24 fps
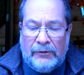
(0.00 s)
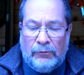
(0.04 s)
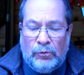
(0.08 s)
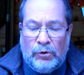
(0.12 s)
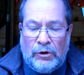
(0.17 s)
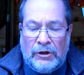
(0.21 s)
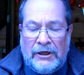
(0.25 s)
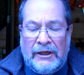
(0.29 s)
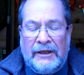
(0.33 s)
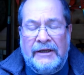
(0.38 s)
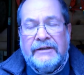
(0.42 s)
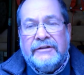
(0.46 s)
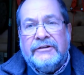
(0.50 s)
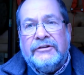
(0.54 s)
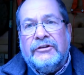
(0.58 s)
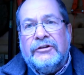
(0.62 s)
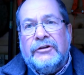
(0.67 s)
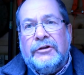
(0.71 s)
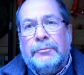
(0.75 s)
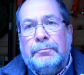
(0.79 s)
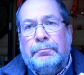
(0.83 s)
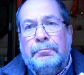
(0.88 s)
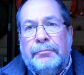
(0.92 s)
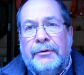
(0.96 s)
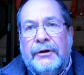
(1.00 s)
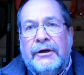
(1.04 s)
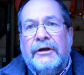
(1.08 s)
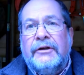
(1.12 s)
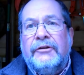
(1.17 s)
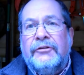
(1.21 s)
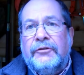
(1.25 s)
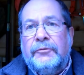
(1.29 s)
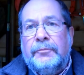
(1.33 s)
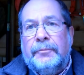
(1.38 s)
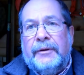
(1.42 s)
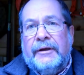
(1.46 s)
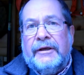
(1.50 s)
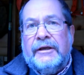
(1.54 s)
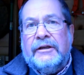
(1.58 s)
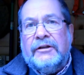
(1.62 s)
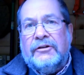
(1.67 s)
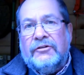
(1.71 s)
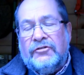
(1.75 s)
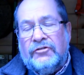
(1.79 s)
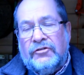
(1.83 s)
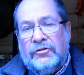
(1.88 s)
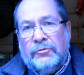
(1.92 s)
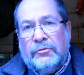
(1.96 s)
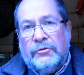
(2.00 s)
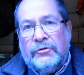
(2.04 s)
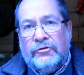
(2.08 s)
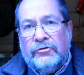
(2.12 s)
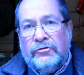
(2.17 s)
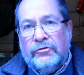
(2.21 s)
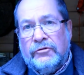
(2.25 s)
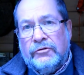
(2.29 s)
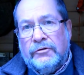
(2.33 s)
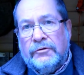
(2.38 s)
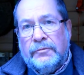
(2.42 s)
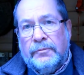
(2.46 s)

were like the birth pains that would